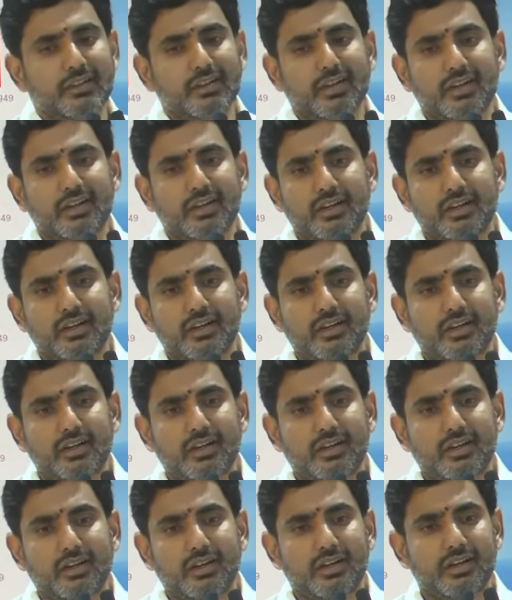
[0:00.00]

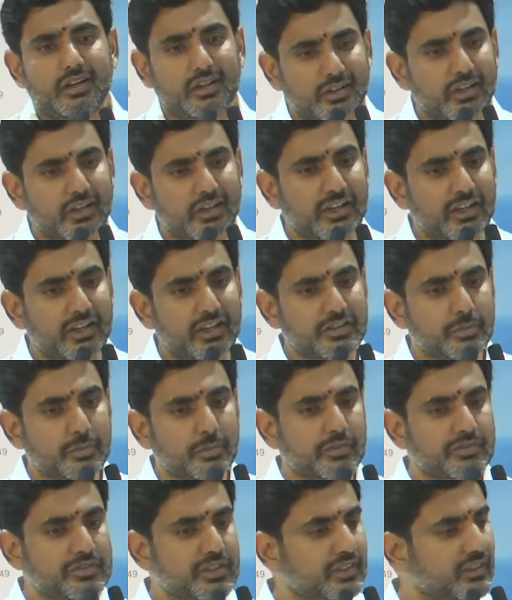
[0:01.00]
Under the
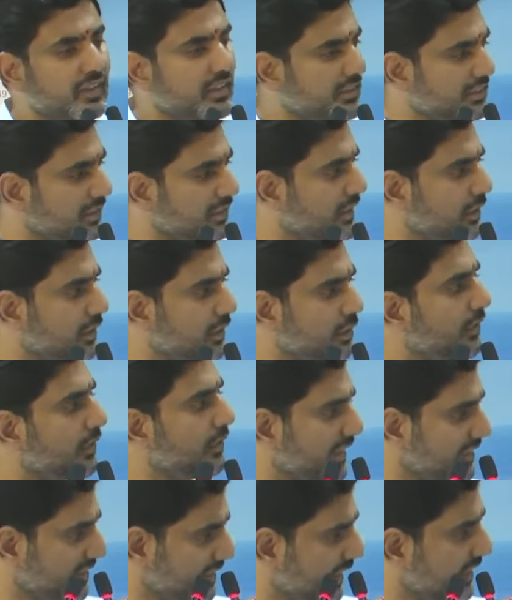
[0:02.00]
leadership of Chandra, there's a lot of
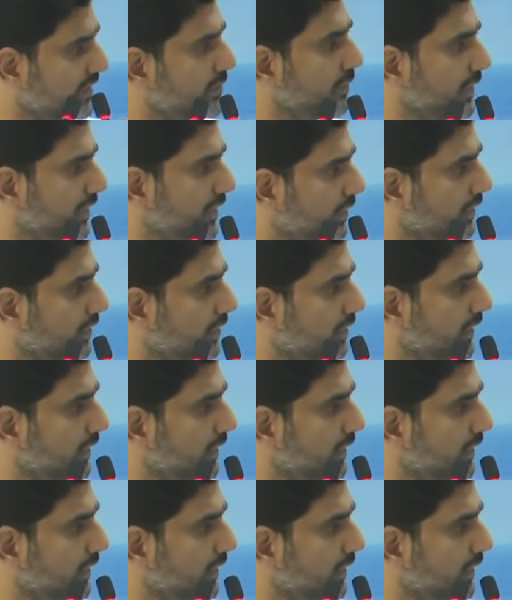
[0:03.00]
excitement